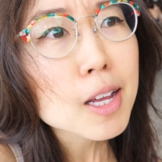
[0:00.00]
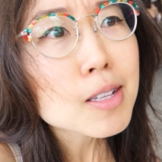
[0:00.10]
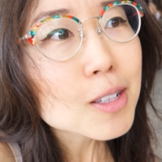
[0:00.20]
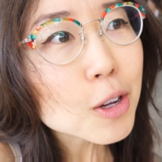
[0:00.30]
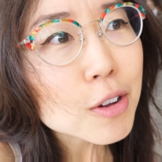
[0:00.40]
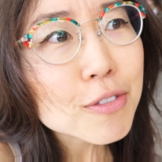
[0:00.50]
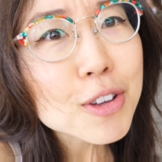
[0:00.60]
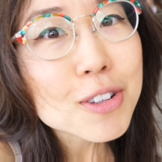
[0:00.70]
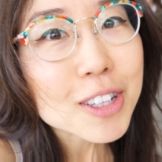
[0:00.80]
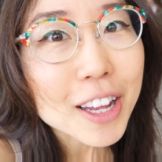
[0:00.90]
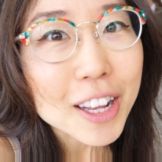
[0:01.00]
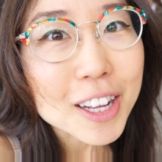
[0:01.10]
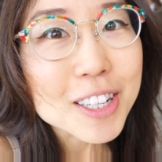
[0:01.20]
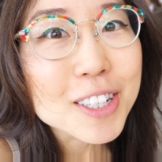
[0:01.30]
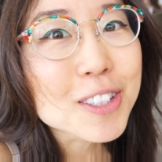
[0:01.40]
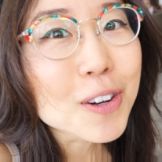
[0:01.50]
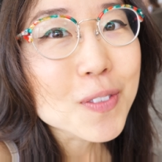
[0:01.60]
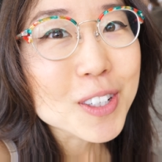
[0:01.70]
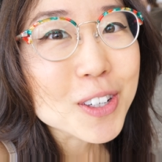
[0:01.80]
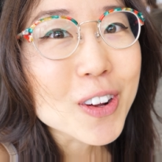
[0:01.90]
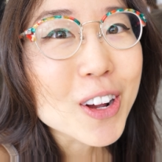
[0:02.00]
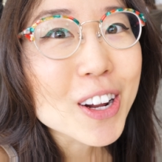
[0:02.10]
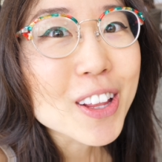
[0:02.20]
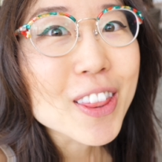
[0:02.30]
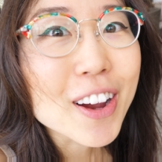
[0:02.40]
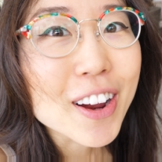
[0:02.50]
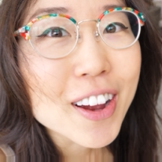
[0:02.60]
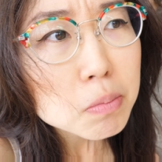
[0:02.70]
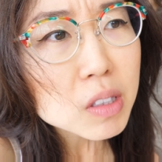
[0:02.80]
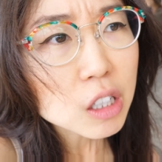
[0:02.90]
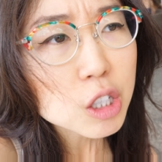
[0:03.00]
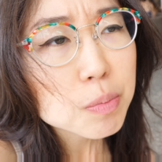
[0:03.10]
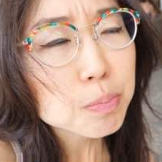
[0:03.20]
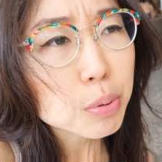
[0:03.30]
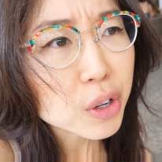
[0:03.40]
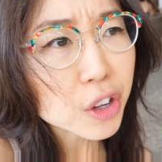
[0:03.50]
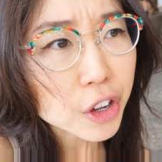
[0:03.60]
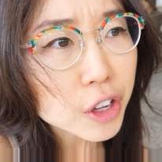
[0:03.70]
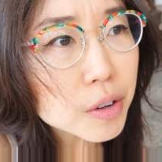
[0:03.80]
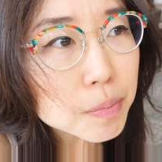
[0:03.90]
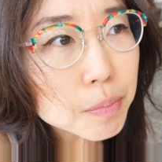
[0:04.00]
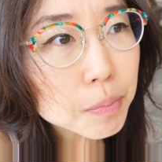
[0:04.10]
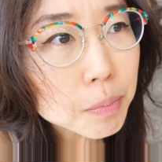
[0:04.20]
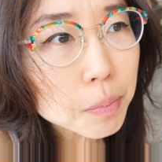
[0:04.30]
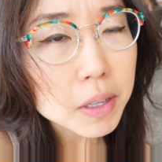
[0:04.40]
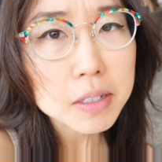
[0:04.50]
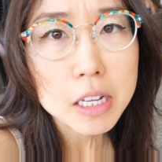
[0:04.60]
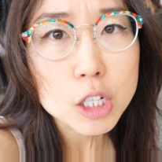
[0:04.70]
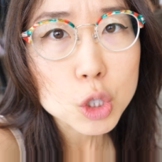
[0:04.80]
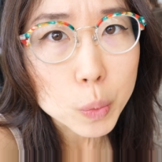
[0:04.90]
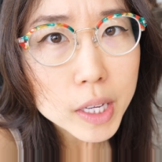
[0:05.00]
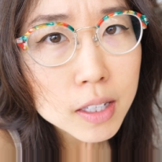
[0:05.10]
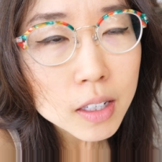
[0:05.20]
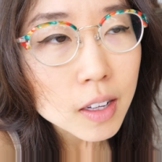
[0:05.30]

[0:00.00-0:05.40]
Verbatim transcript: It's a little confusing because there's so much going on in there. It's actually pretty good because it tastes sweet.